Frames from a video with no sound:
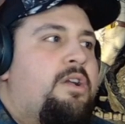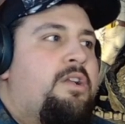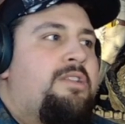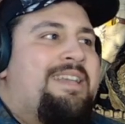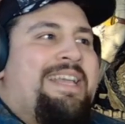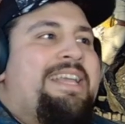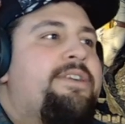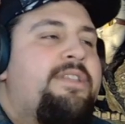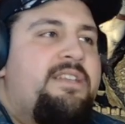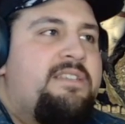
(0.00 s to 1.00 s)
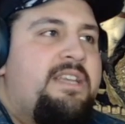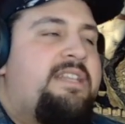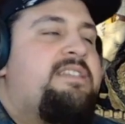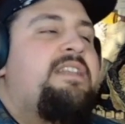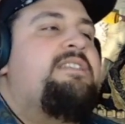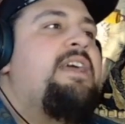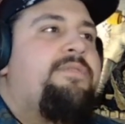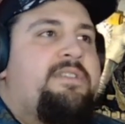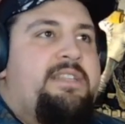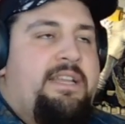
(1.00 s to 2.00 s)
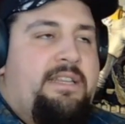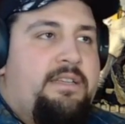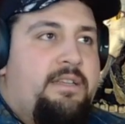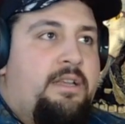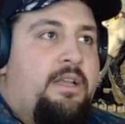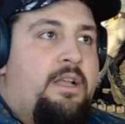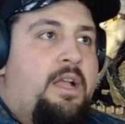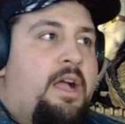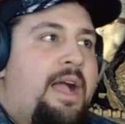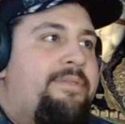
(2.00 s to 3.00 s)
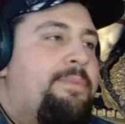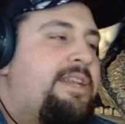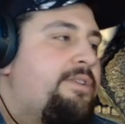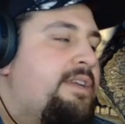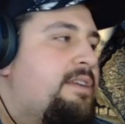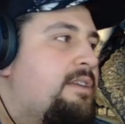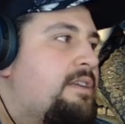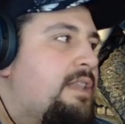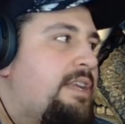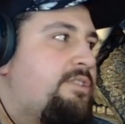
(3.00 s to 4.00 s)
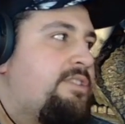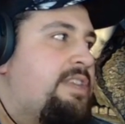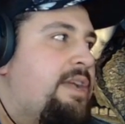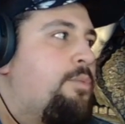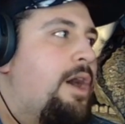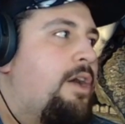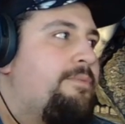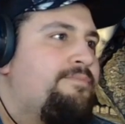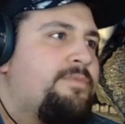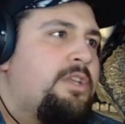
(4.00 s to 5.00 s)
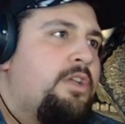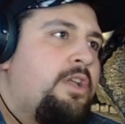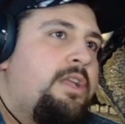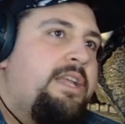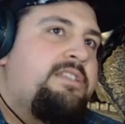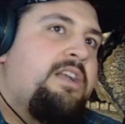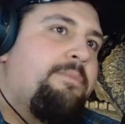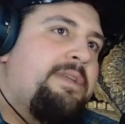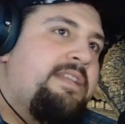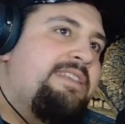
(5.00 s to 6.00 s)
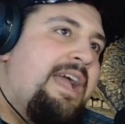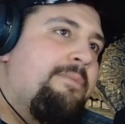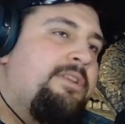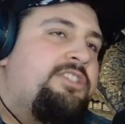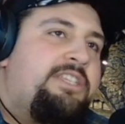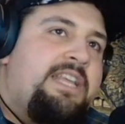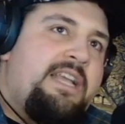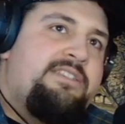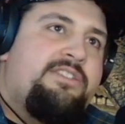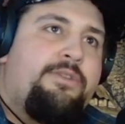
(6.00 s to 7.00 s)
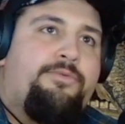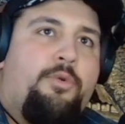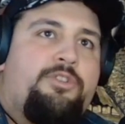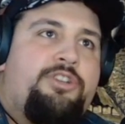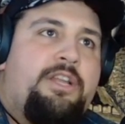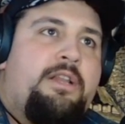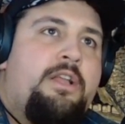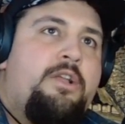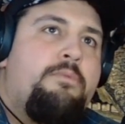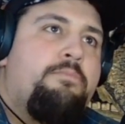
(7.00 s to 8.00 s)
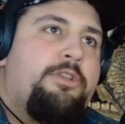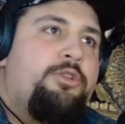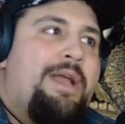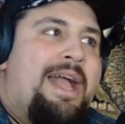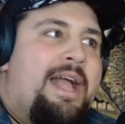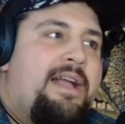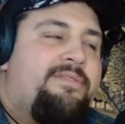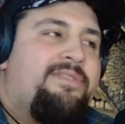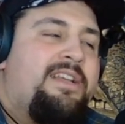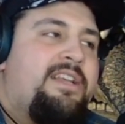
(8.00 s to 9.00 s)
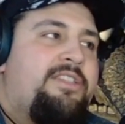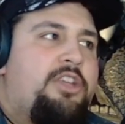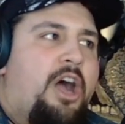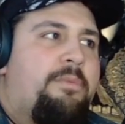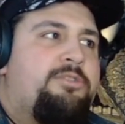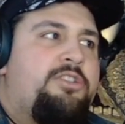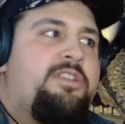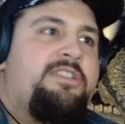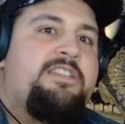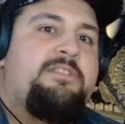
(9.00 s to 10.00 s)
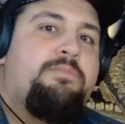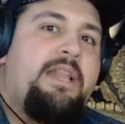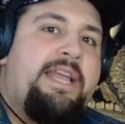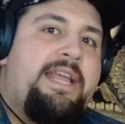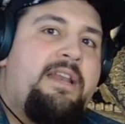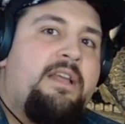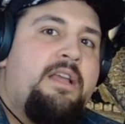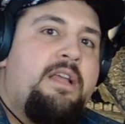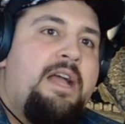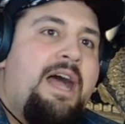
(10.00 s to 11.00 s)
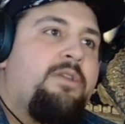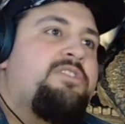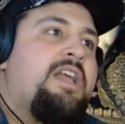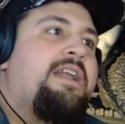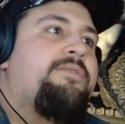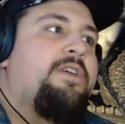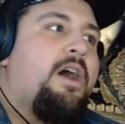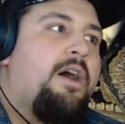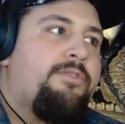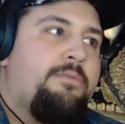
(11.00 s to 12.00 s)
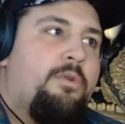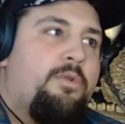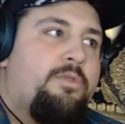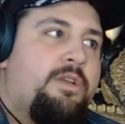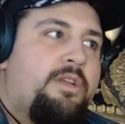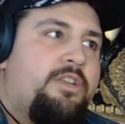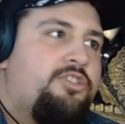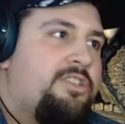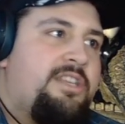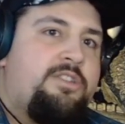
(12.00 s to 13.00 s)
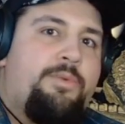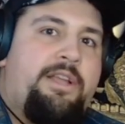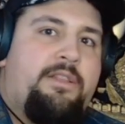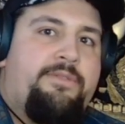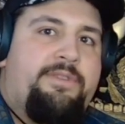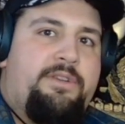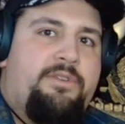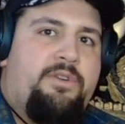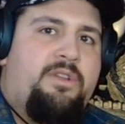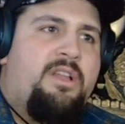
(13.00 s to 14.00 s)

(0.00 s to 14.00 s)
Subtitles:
To hear this, it's devastating. I've been hearing collectors say, well, it's coming undamaged. Yes, it's unfortunate, but you have the option to display it outside of the hover mode, just as a regular vehicle.